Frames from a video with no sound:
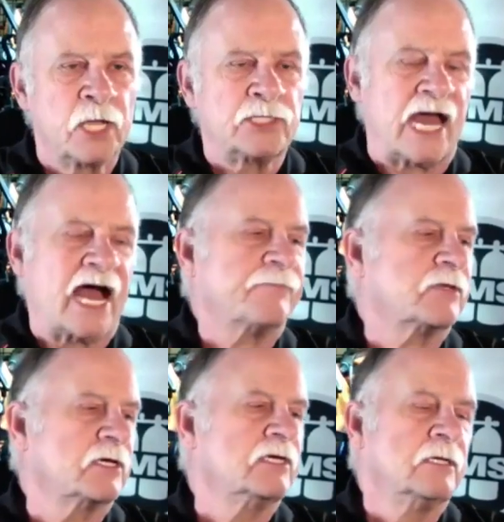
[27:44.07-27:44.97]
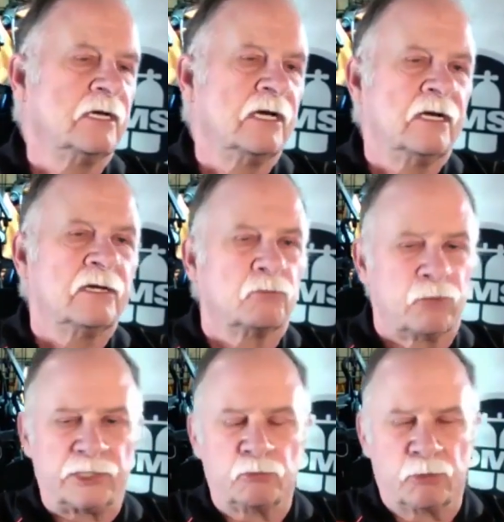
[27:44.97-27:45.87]
You have to,
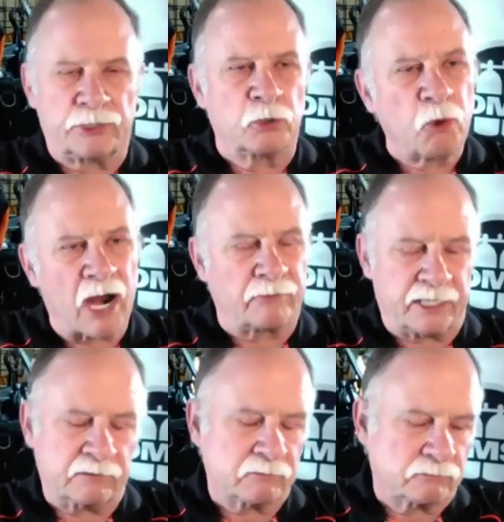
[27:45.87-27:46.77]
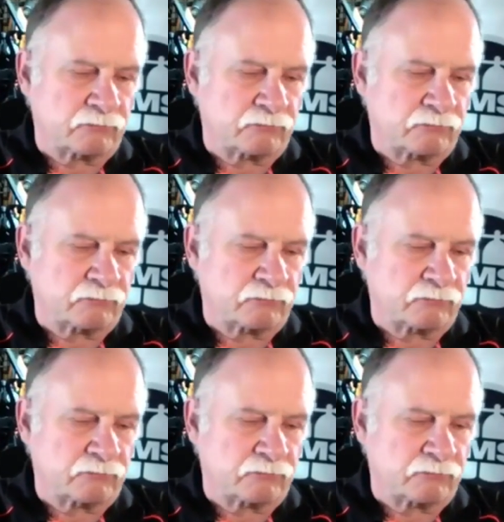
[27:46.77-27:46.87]
when you're wearing